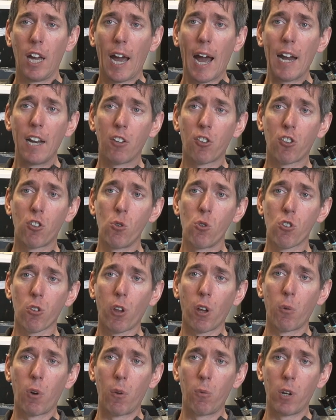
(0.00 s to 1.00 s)
And it's
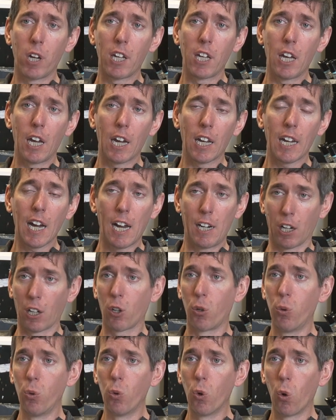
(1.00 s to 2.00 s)
usually when we get kind
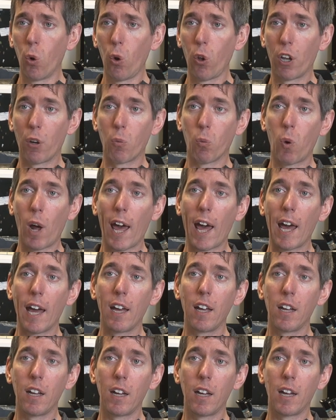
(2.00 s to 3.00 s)
of cool and
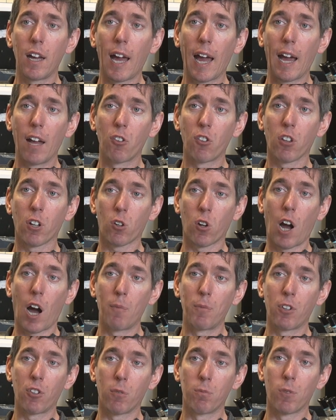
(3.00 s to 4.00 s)
wet as the
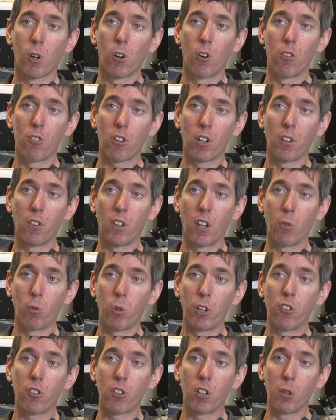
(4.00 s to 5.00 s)
crop is emerging that
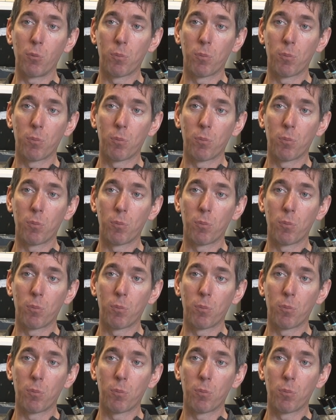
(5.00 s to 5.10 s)
we see